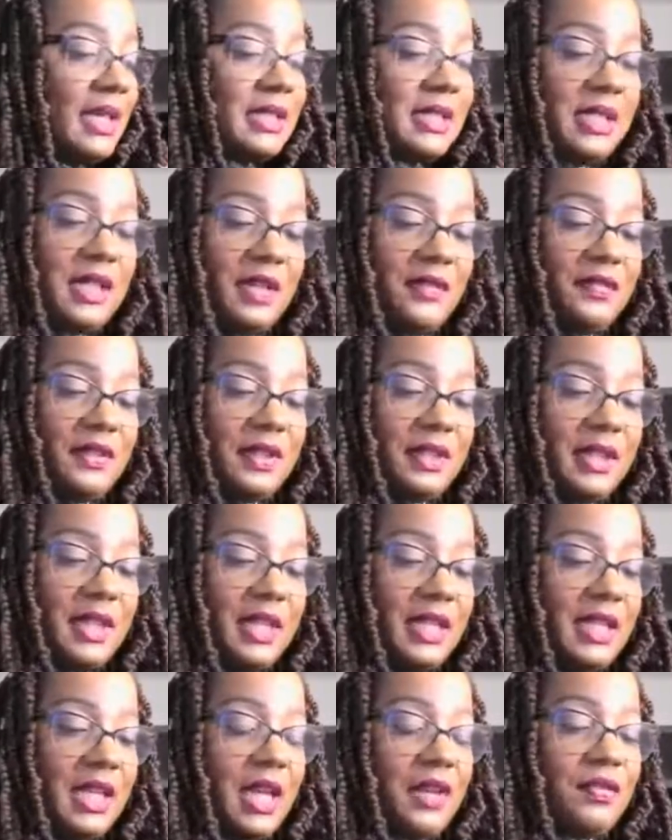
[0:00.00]
as an oven,
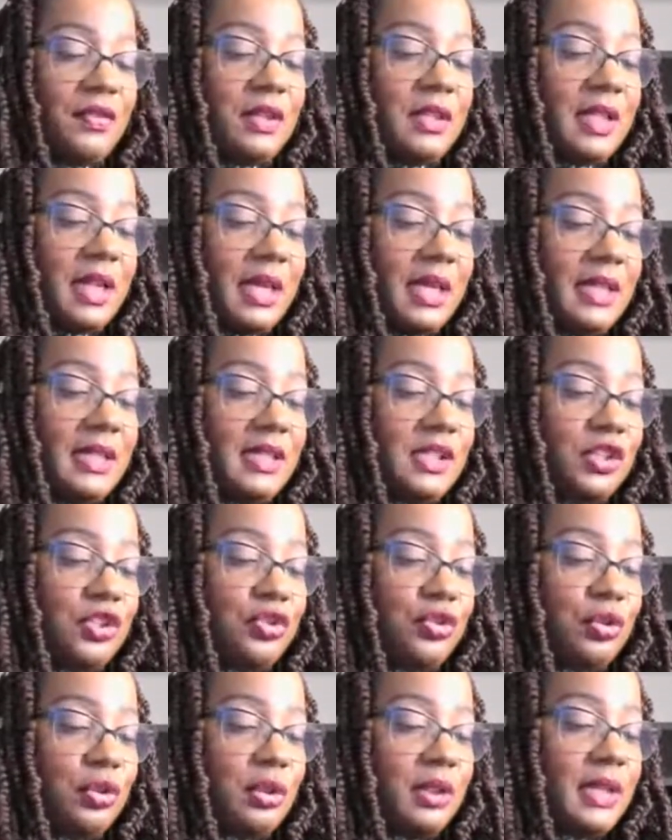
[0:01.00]
and every night
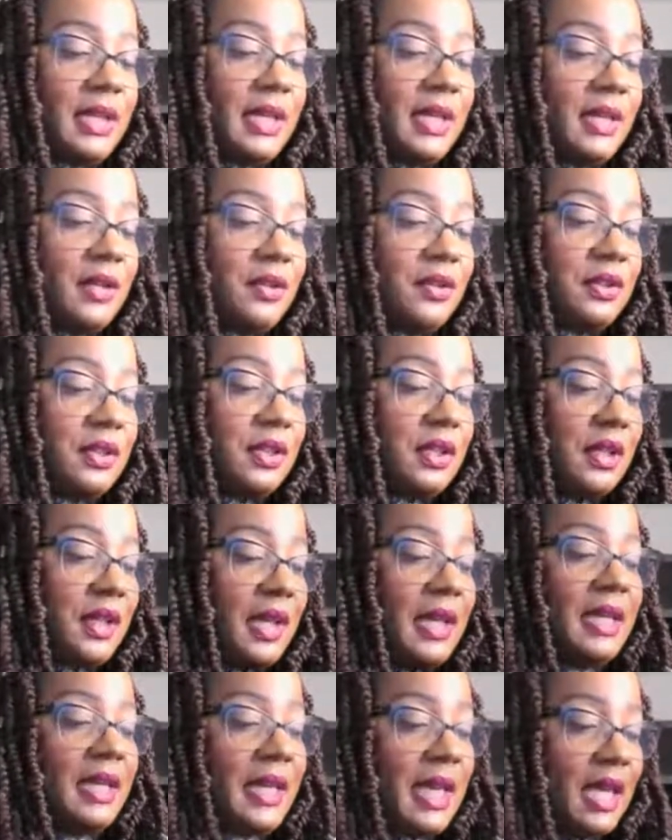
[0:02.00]
Shirley heard
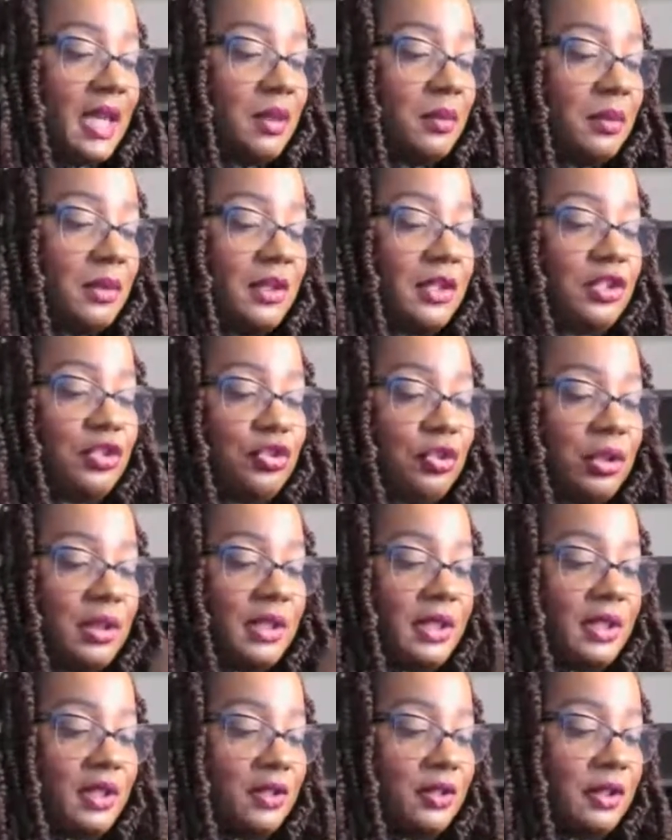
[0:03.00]
an
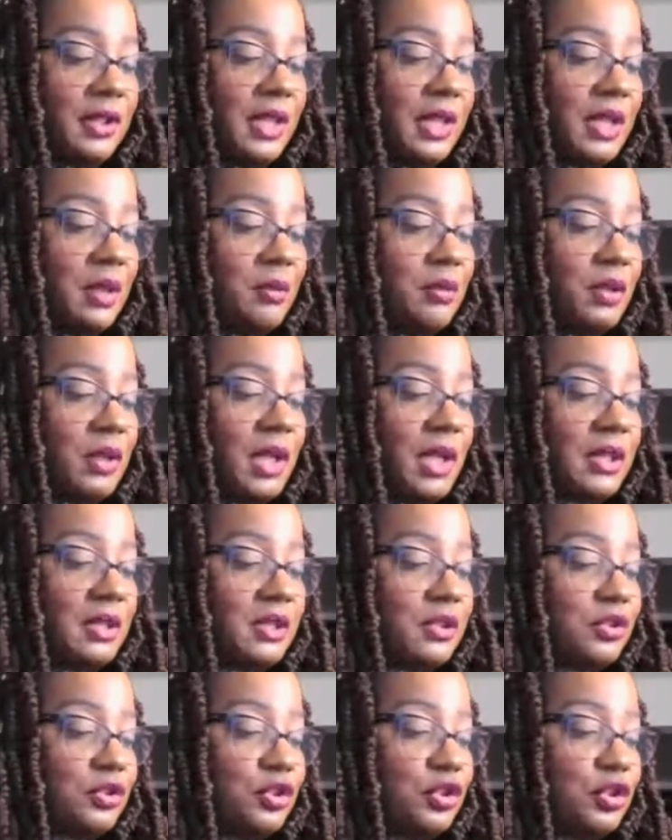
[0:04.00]
animal
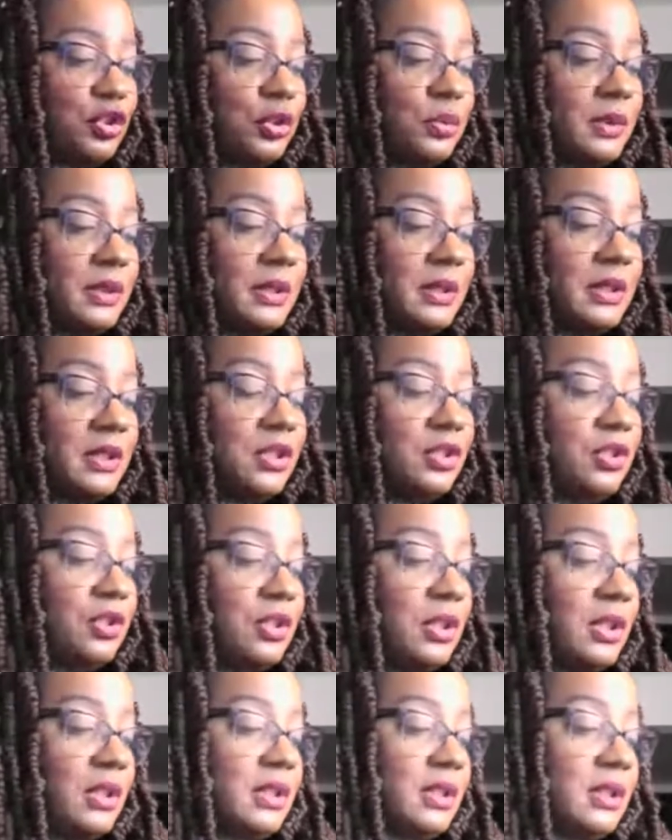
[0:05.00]
concert chirps,
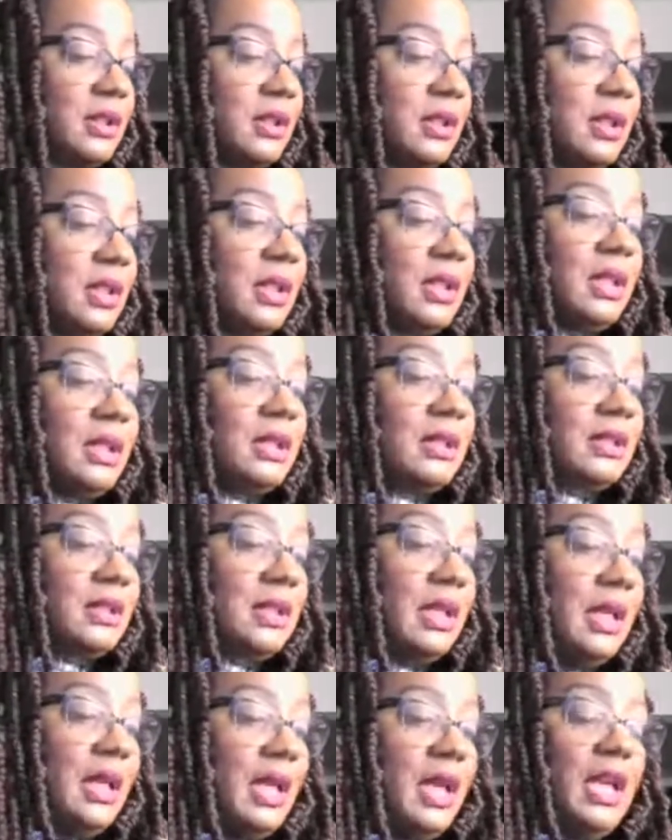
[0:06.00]
chucks,
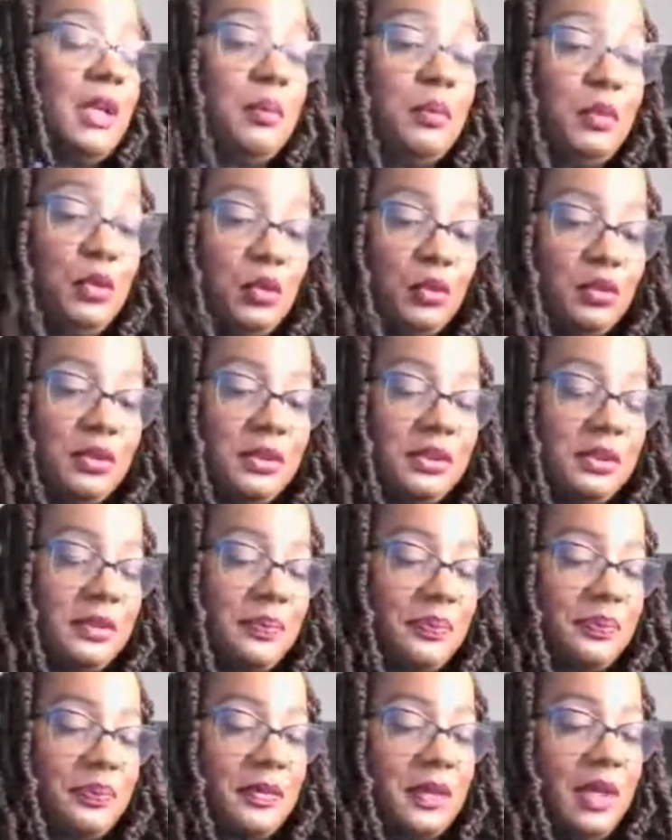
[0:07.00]
clucks, and moos.
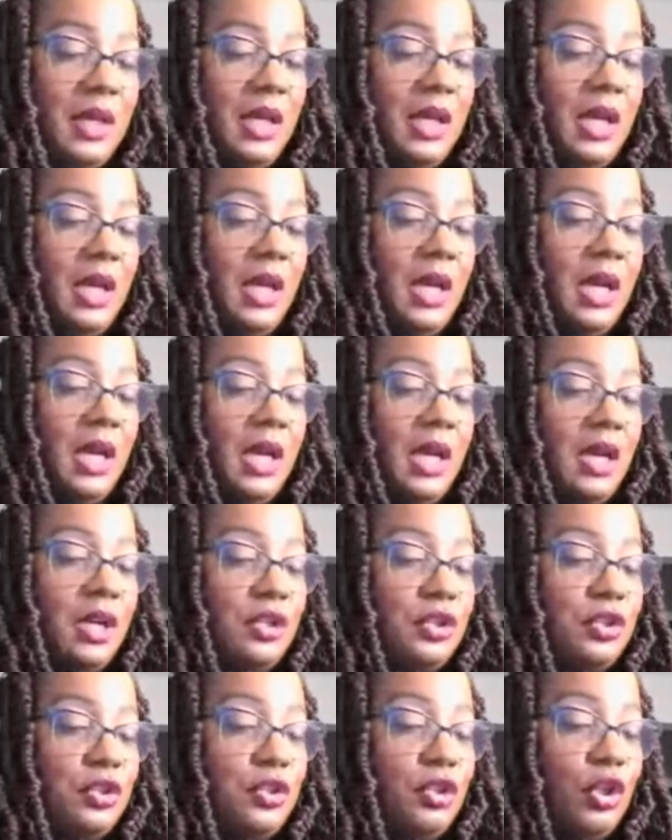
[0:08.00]

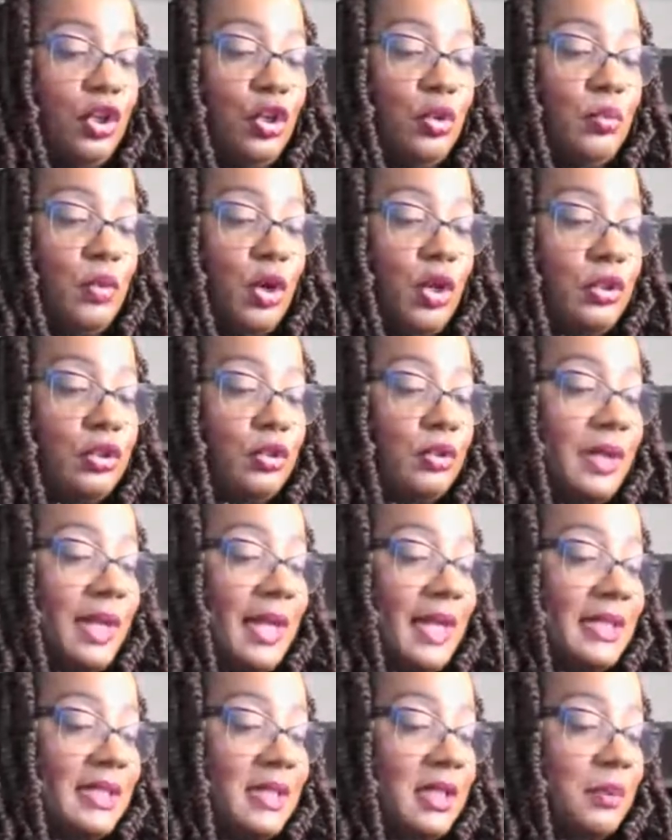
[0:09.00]
Her new home also
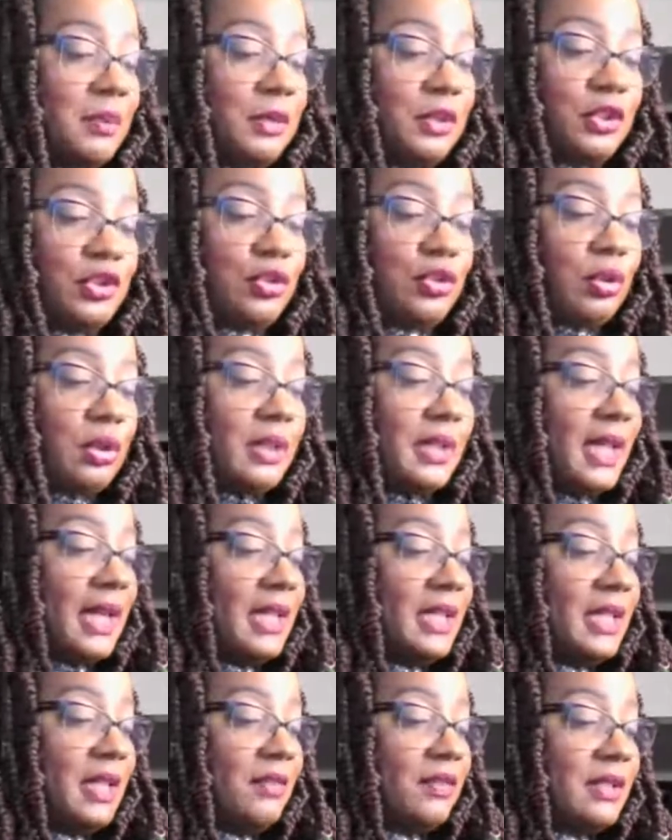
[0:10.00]
had something Shirley
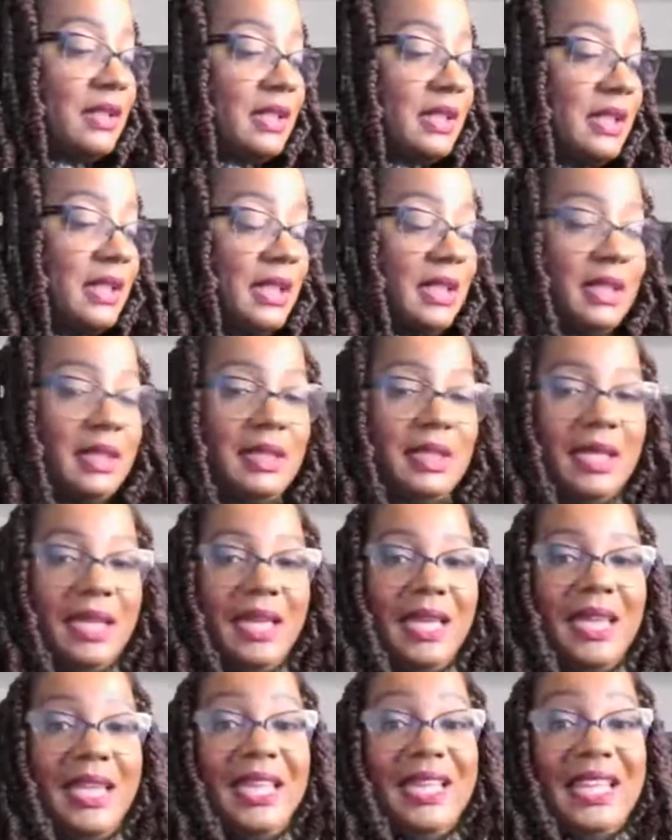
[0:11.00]
had never seen,
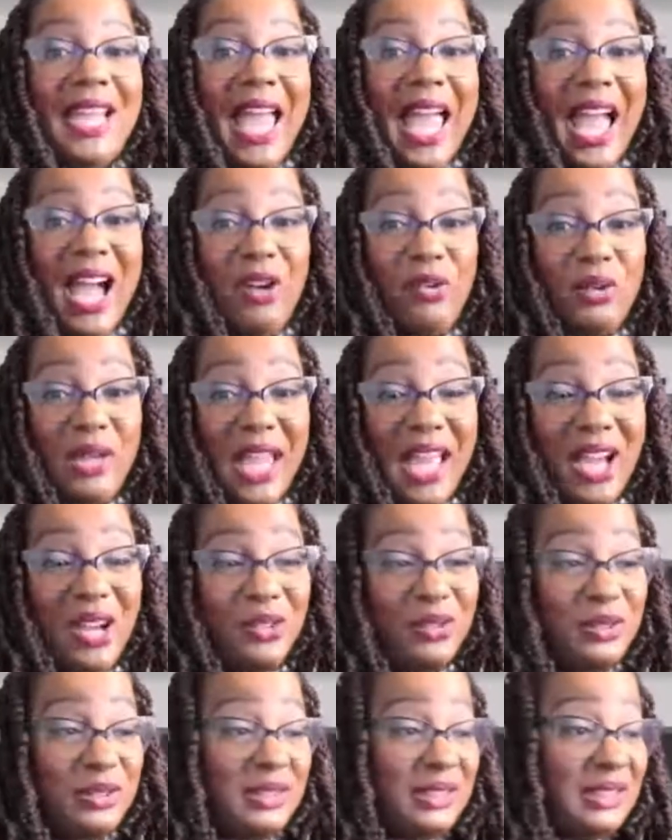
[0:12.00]
an
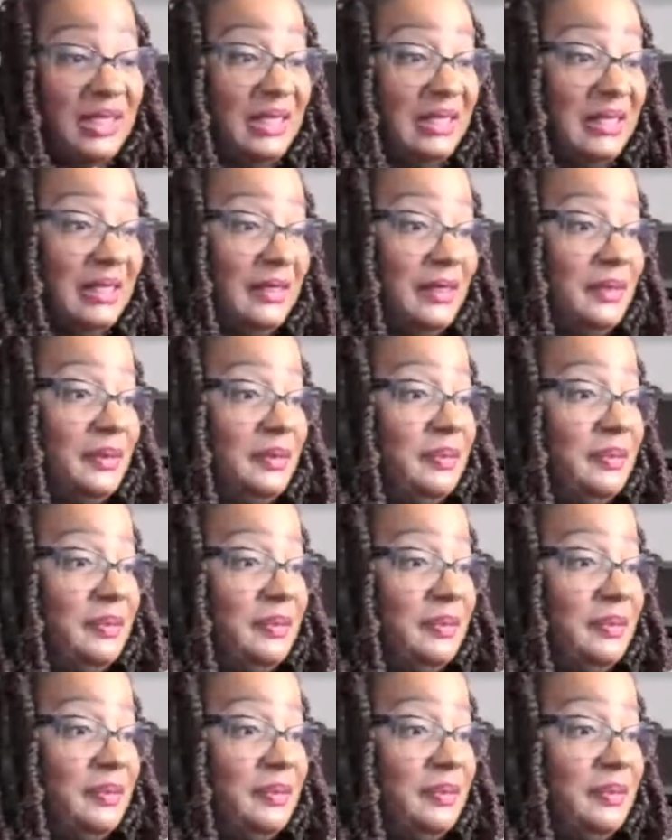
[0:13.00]
outhouse.